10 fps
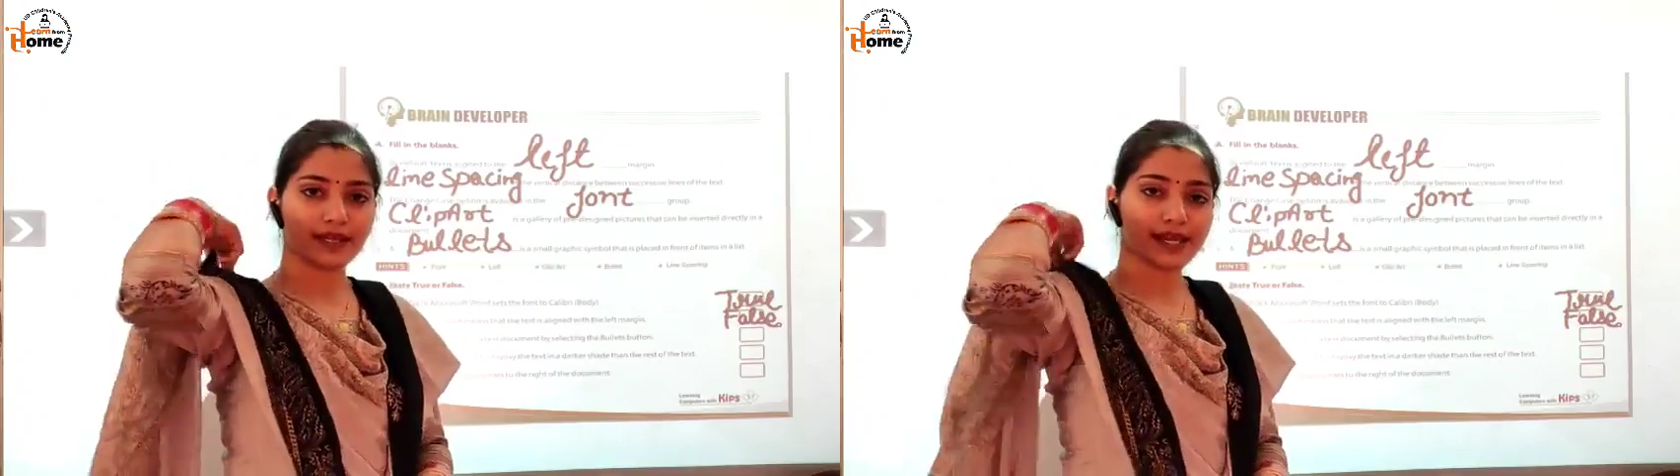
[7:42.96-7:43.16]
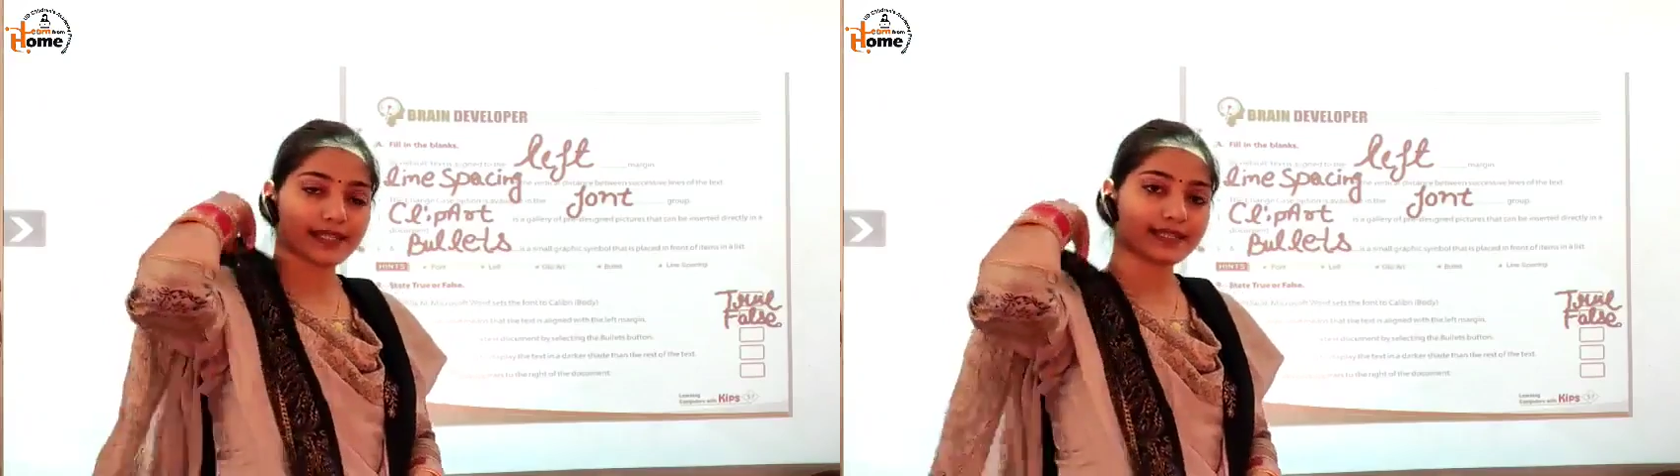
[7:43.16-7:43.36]

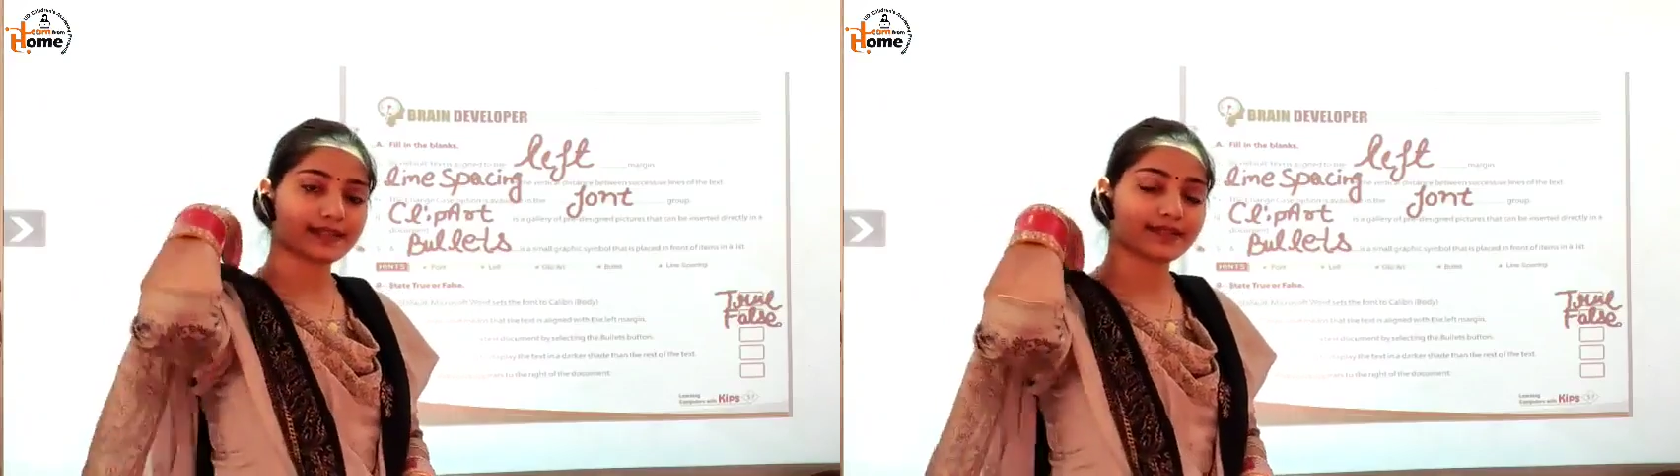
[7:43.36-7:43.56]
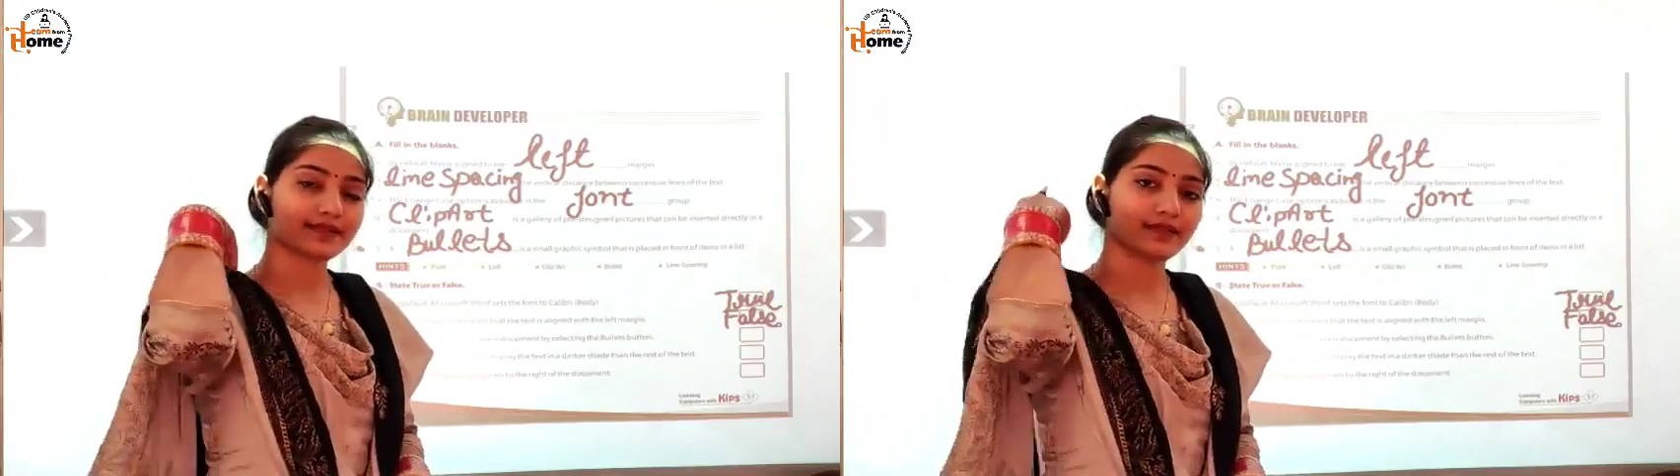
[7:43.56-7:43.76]
Yes,
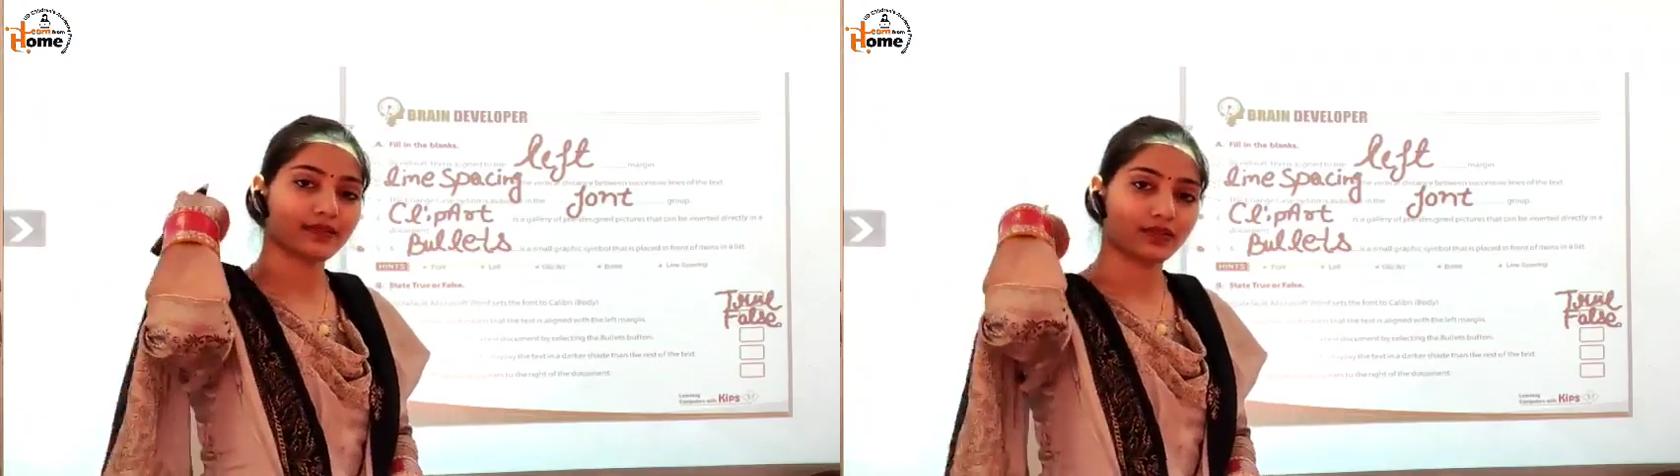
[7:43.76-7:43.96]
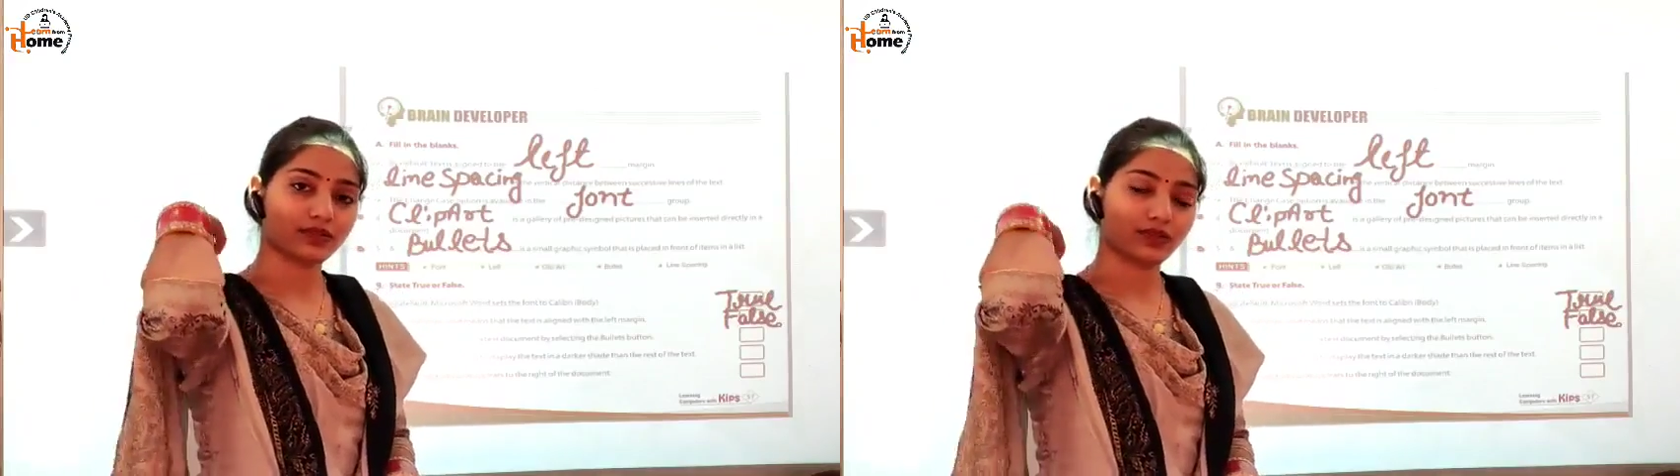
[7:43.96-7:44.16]

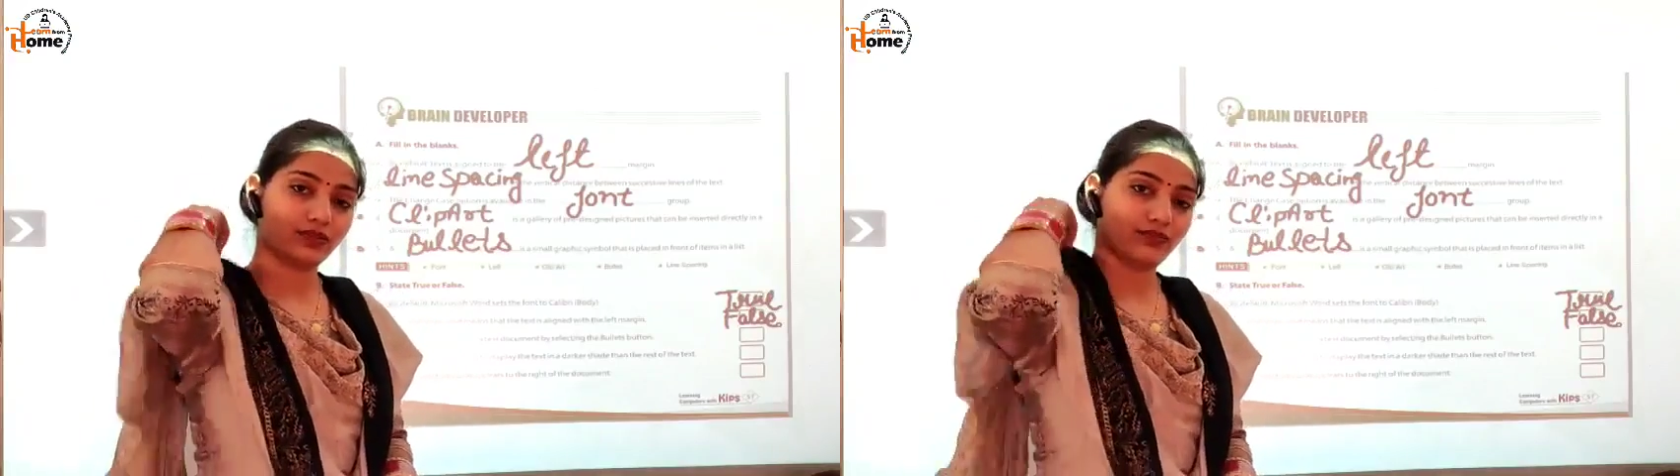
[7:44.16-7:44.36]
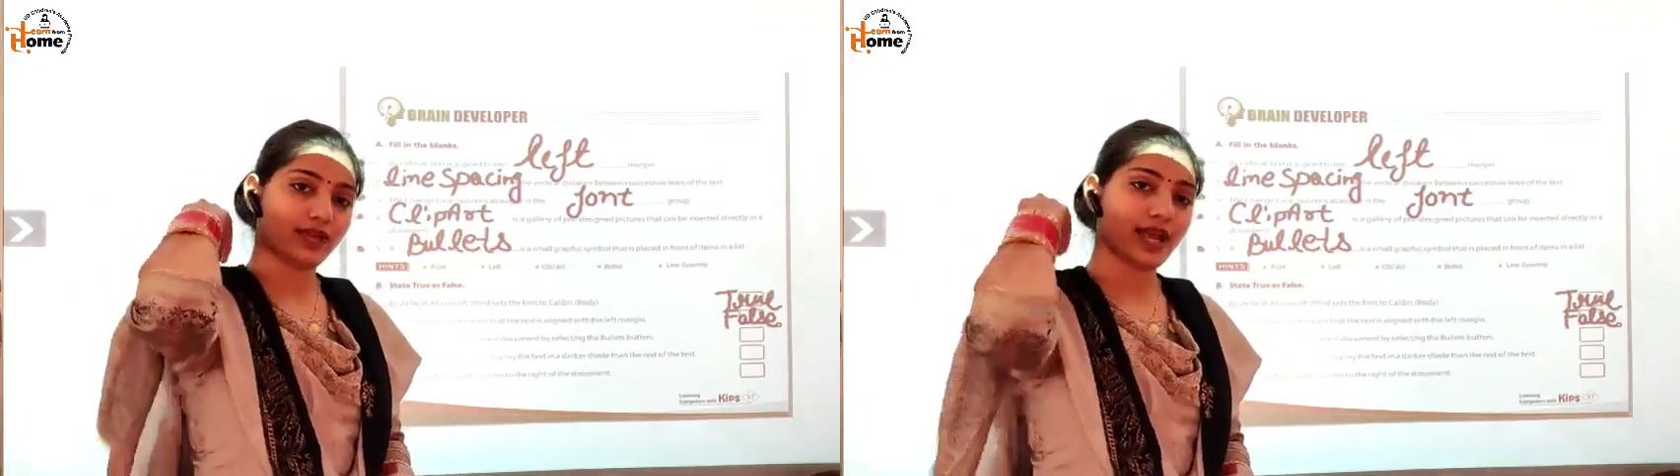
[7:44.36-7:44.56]

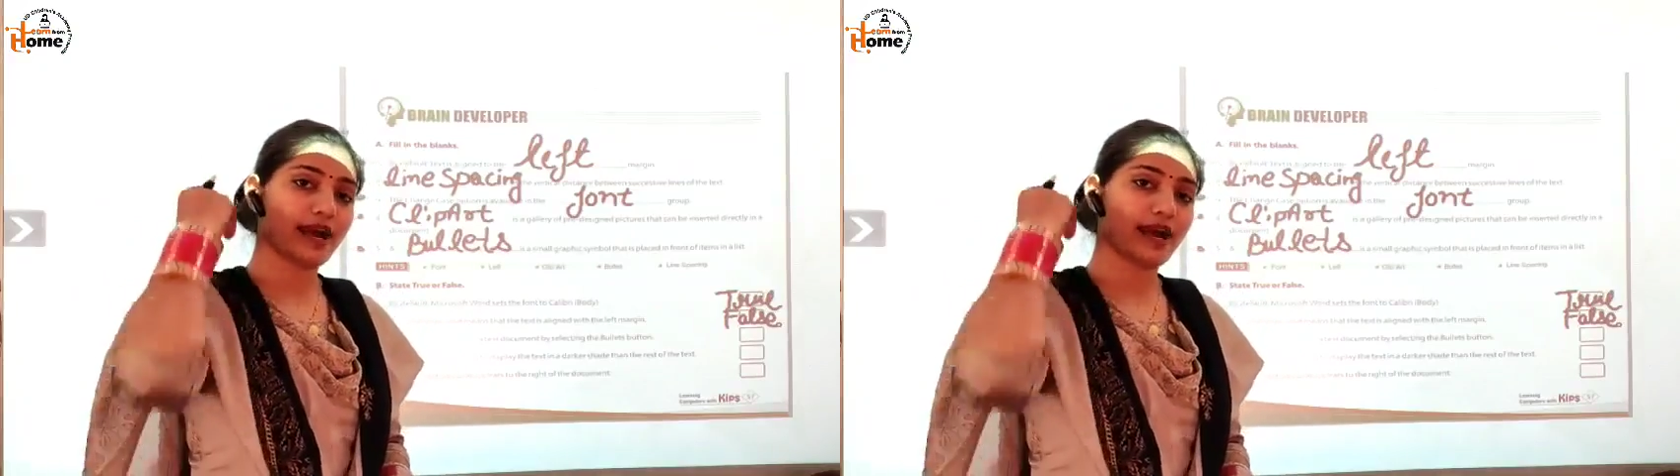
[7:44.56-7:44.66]
we